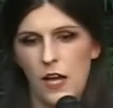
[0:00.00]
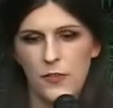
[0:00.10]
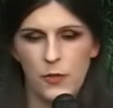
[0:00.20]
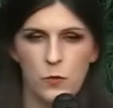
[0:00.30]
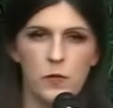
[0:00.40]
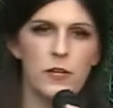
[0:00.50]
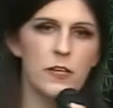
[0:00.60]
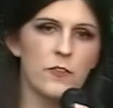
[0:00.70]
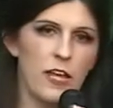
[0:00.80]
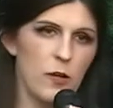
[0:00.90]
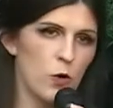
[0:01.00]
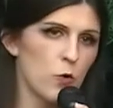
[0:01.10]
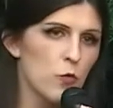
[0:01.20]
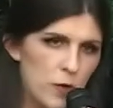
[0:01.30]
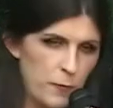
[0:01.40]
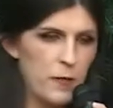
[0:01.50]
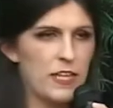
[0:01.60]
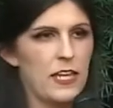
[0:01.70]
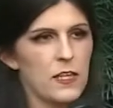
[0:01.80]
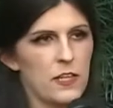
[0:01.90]
there was a horrific
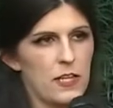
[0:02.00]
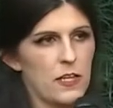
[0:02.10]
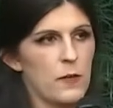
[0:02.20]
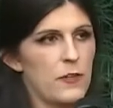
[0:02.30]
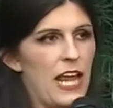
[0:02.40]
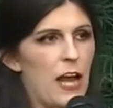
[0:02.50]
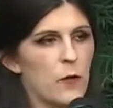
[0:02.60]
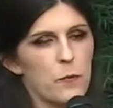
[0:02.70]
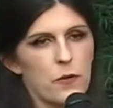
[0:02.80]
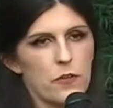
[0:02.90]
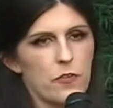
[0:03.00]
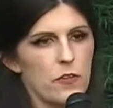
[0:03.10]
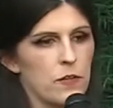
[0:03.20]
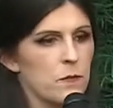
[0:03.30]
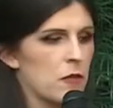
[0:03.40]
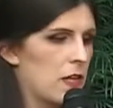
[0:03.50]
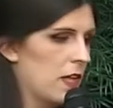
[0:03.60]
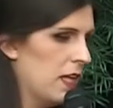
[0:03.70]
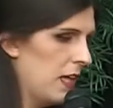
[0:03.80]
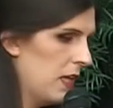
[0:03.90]
killing of an out person
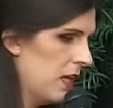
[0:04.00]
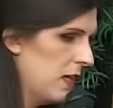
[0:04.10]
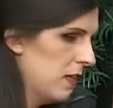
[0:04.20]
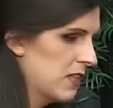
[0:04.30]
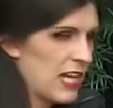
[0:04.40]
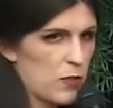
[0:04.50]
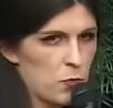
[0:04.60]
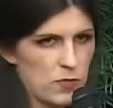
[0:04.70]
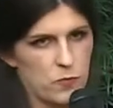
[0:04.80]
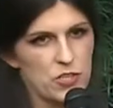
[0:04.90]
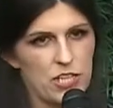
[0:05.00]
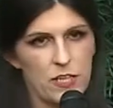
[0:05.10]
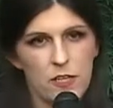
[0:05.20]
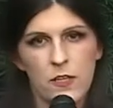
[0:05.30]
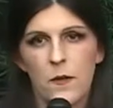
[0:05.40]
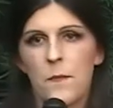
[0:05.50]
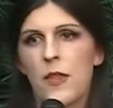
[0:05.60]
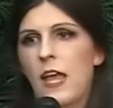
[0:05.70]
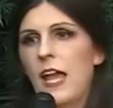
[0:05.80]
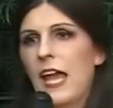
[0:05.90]
in Southwest Virginia.
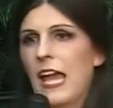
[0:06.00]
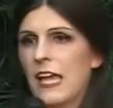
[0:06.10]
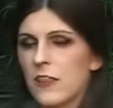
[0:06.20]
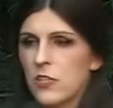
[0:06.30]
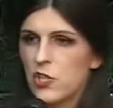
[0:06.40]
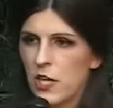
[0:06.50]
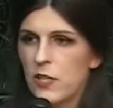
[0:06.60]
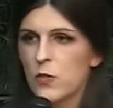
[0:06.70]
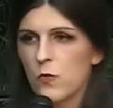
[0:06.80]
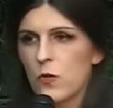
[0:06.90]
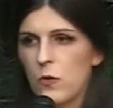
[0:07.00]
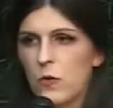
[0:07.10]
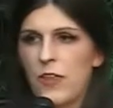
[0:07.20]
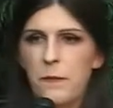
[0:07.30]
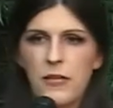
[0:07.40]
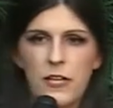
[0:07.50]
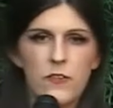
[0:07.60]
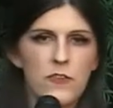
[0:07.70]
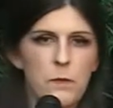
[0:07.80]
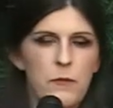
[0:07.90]
And the judge ruled that
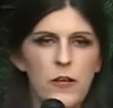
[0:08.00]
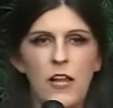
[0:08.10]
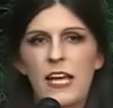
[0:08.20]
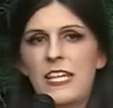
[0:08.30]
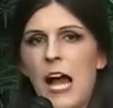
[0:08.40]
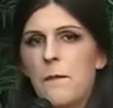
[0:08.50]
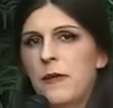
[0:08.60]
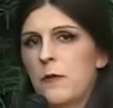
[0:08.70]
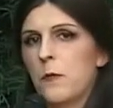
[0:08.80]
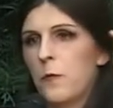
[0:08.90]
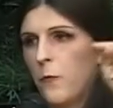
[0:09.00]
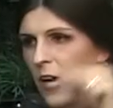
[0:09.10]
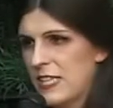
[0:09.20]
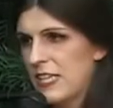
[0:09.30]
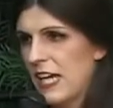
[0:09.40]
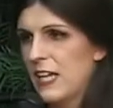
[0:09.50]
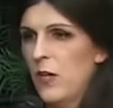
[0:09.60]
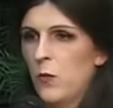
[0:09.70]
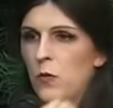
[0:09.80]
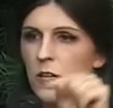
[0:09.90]
because the bill had not been in effect yet,
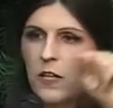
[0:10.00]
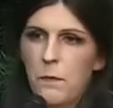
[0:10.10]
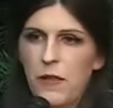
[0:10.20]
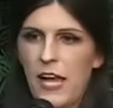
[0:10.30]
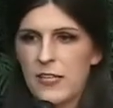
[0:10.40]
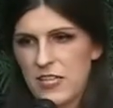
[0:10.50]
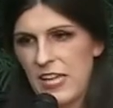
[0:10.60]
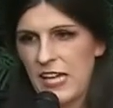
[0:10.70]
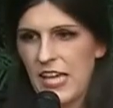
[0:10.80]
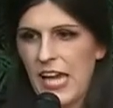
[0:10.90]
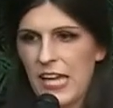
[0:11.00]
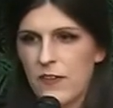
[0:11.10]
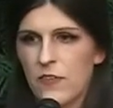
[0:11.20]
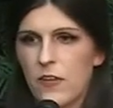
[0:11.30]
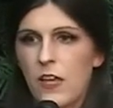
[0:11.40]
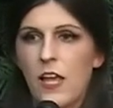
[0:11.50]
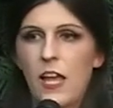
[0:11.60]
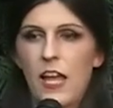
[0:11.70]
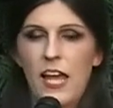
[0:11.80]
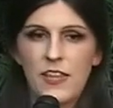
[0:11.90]
it wouldn't apply to that case.
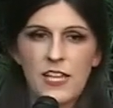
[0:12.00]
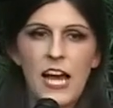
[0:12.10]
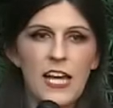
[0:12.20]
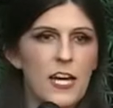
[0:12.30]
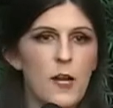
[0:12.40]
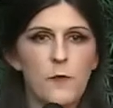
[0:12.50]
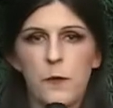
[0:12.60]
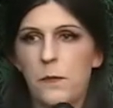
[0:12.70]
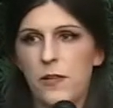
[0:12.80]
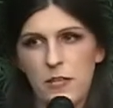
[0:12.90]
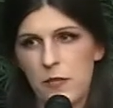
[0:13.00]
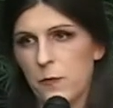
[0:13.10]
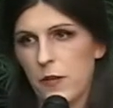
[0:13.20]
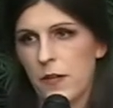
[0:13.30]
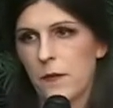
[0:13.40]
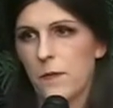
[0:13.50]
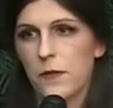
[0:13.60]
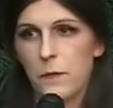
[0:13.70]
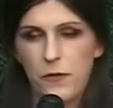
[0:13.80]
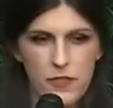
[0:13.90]
And the guy got off completely free.
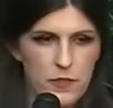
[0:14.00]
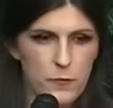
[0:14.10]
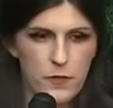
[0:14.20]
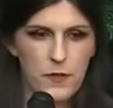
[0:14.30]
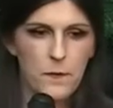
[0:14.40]
Completely free.